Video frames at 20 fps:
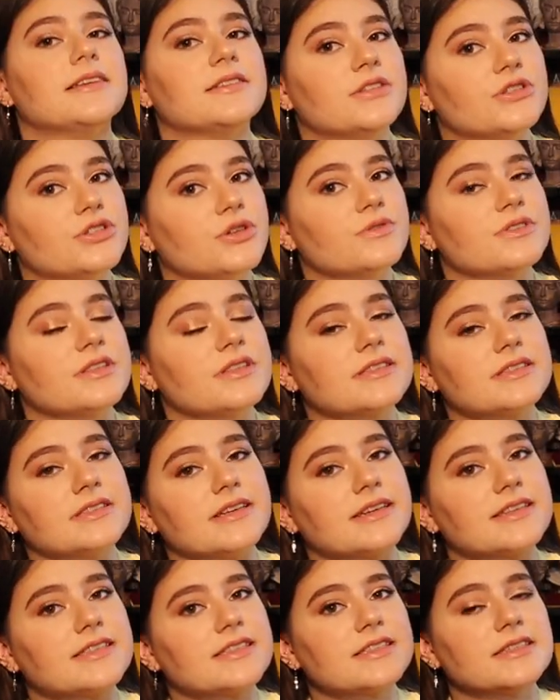Daisy Jones and the
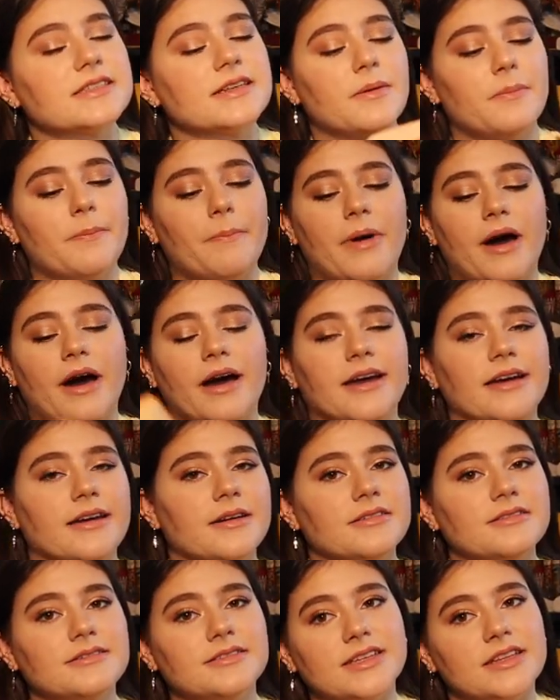Six by
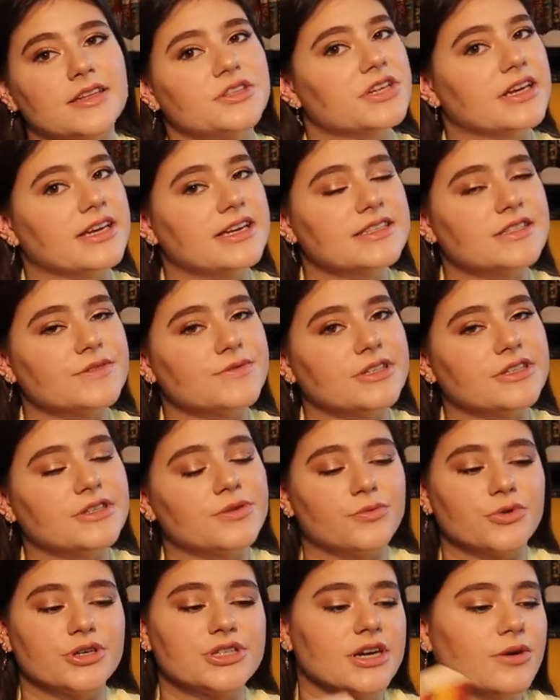Taylor Jenkins Reid,
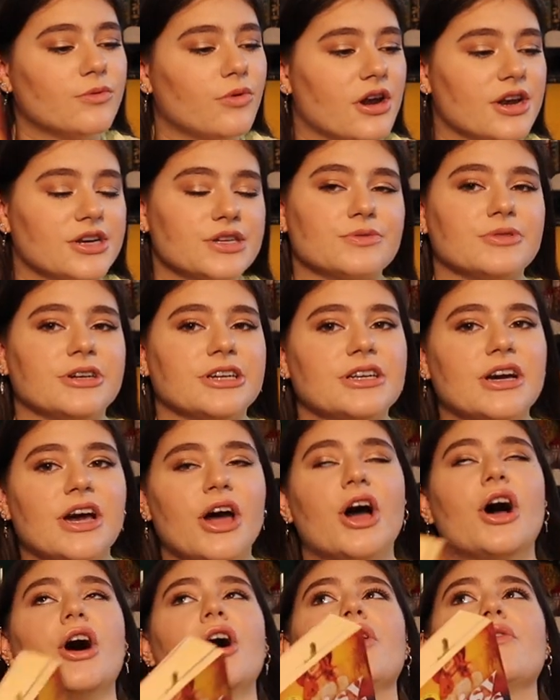which I wanted to read
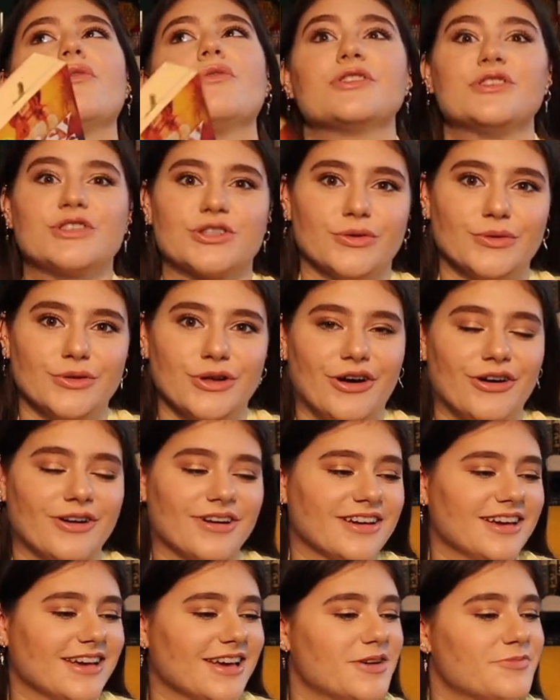for so long.